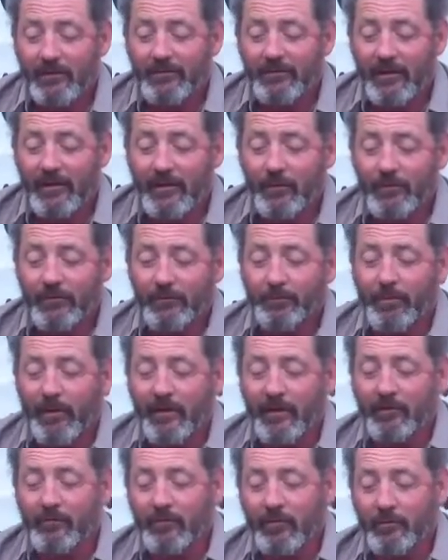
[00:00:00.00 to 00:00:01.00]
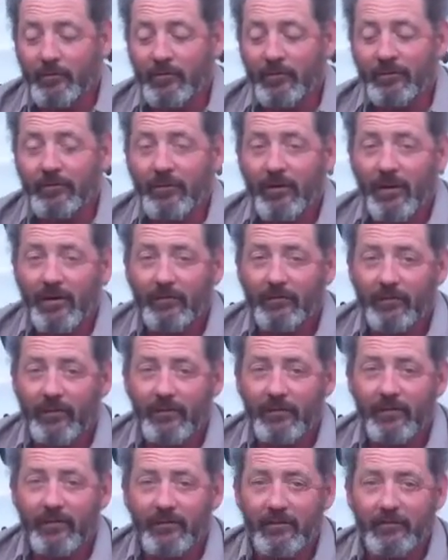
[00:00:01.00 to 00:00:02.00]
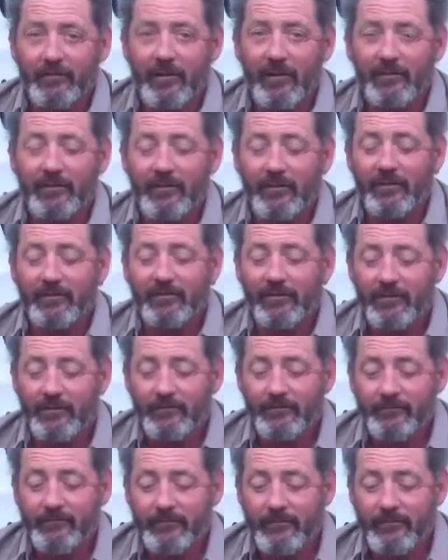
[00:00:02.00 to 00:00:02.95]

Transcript: They said he was spreading rumors, as written in the translation,